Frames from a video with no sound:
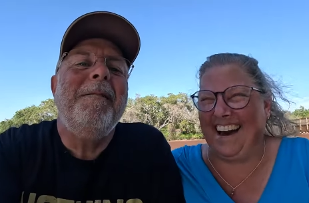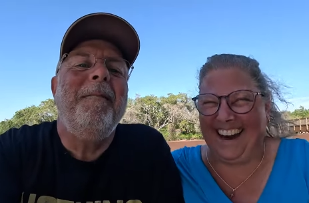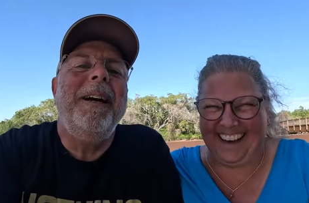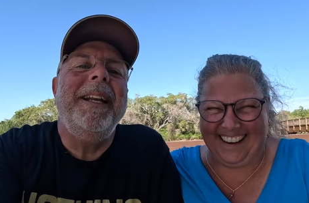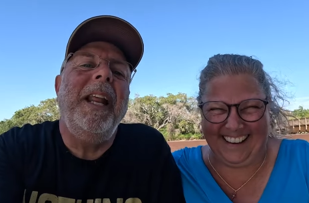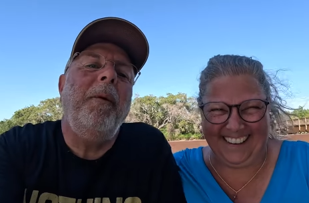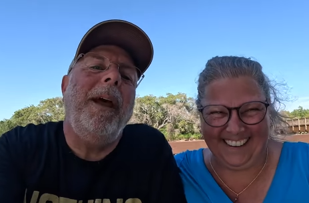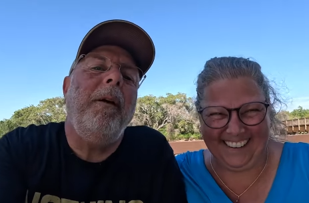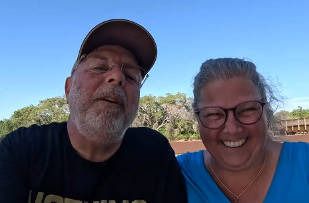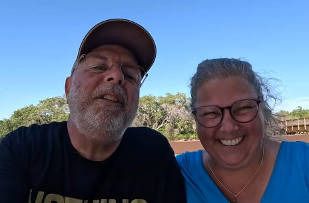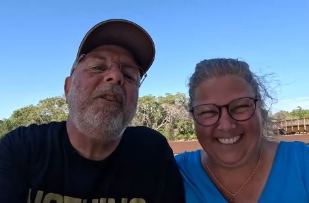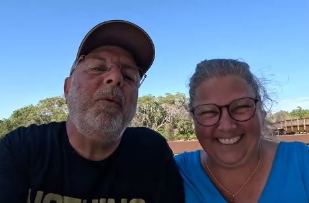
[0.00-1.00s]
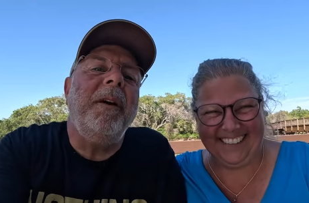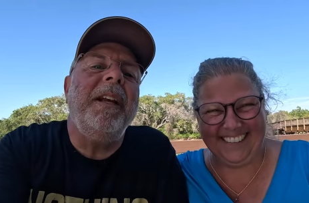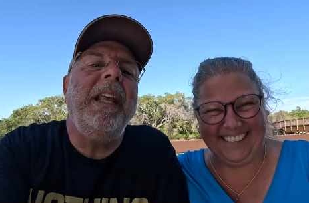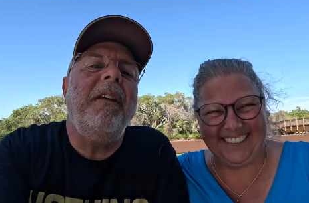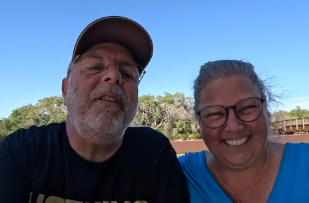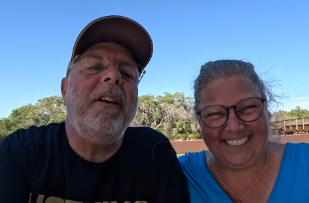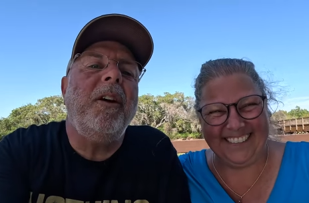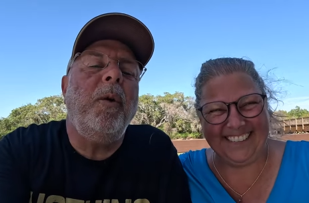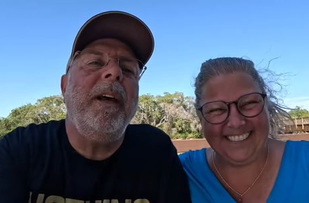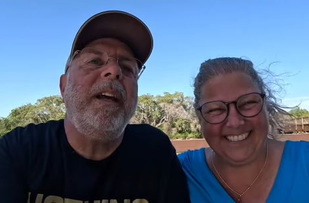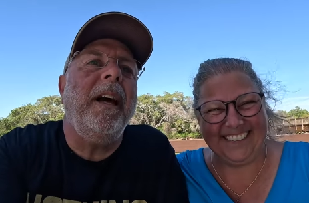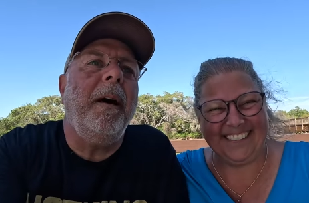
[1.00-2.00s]
Speaker 1: But anyway, we just wanted to give you a
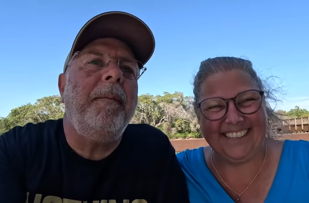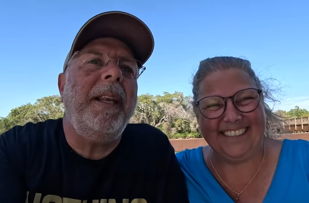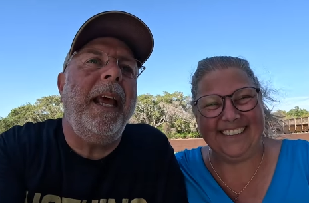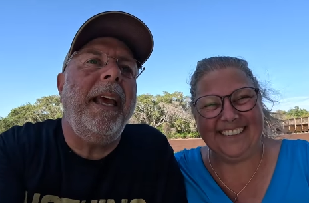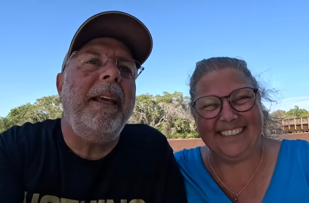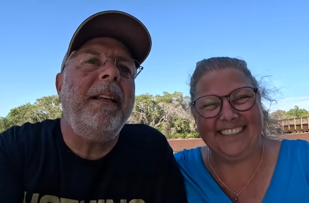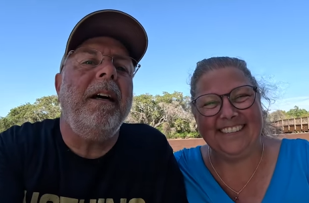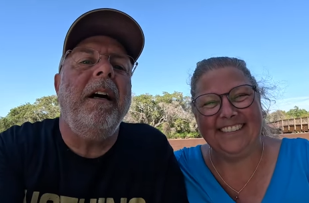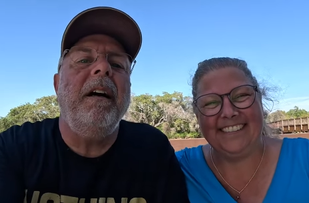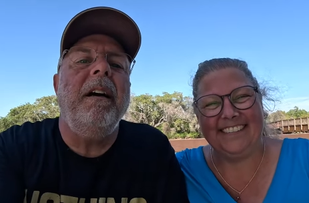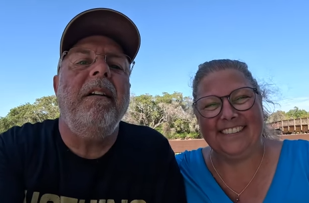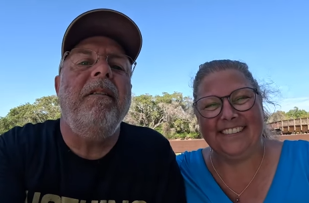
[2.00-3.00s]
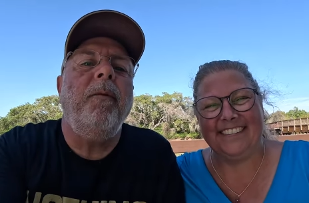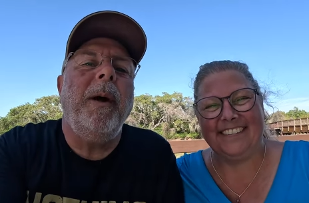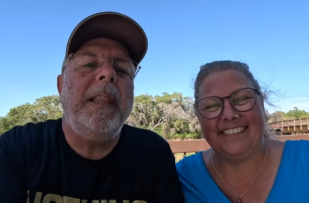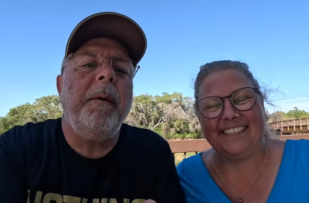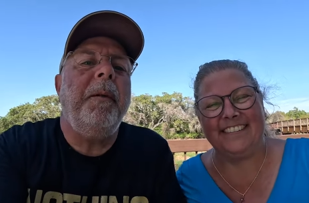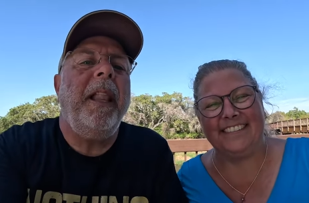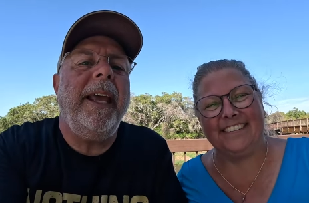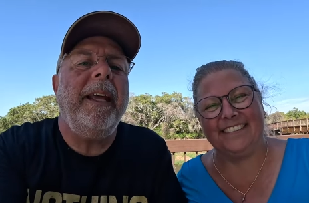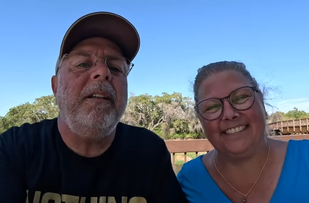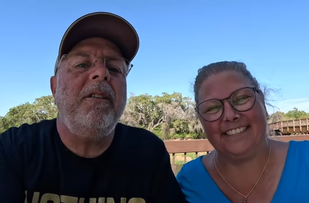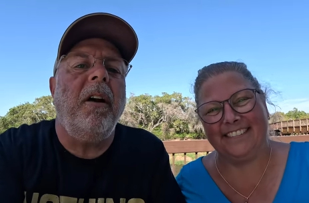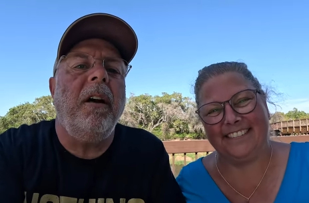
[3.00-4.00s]
quick update of what the
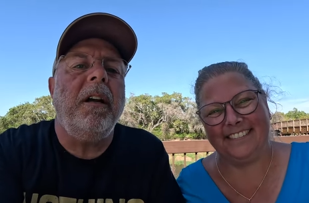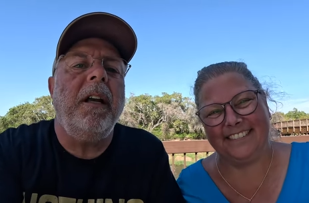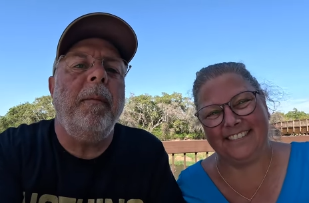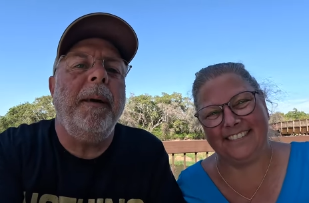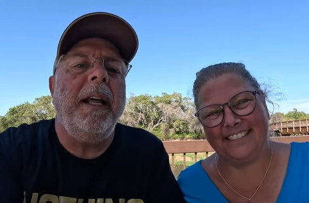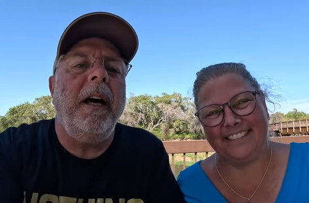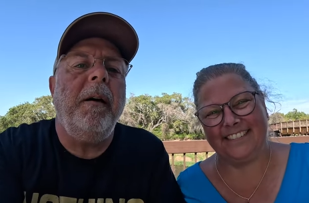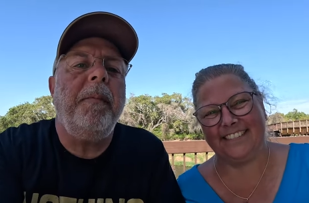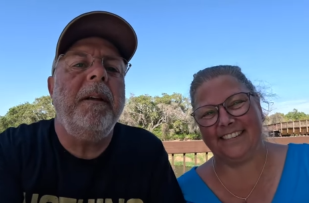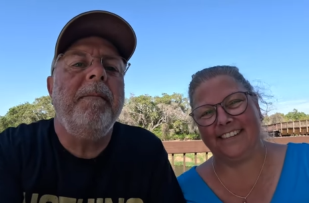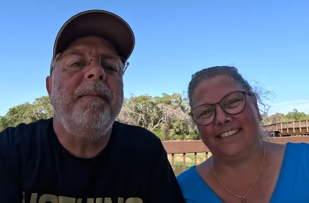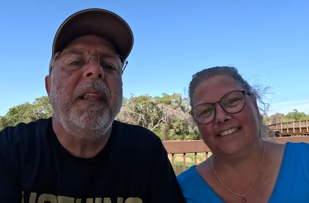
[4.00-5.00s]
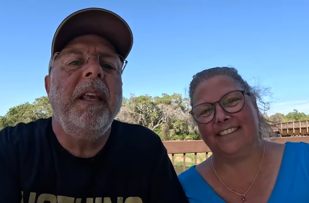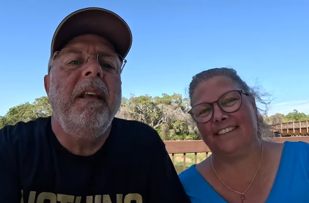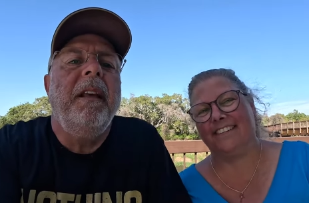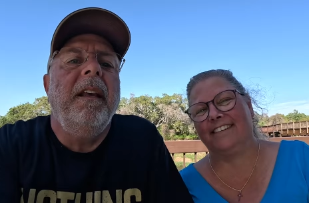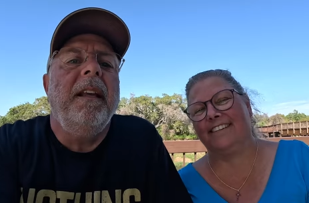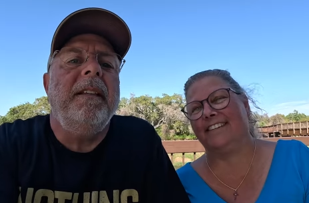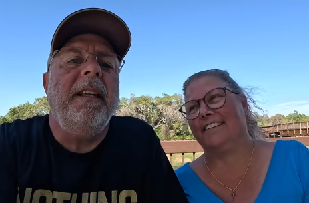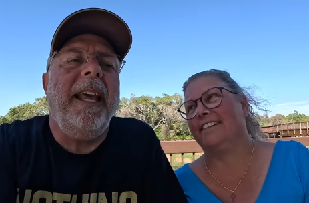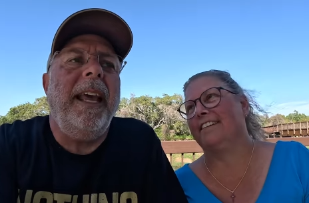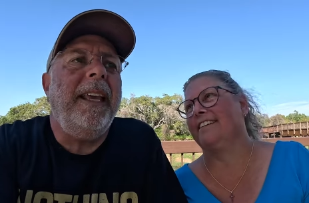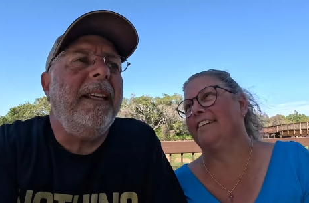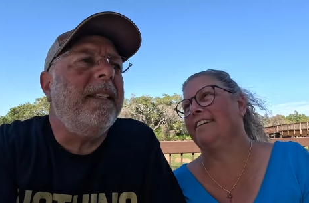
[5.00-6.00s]
plans are coming up.
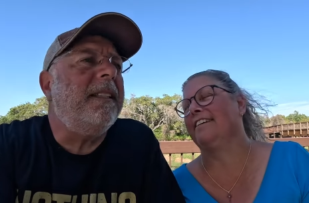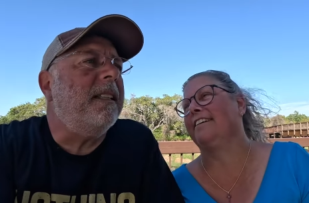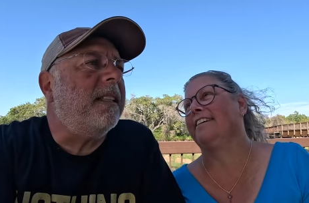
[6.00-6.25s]
Today is the